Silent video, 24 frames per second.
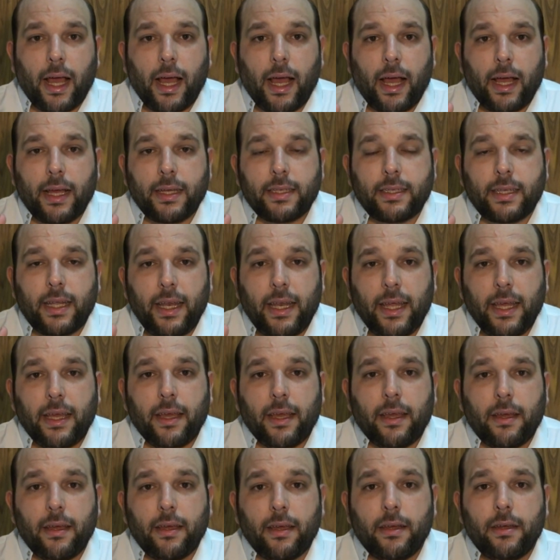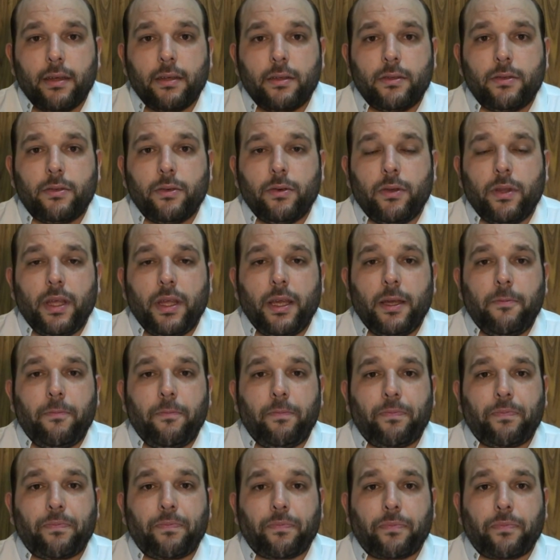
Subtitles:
has a link to the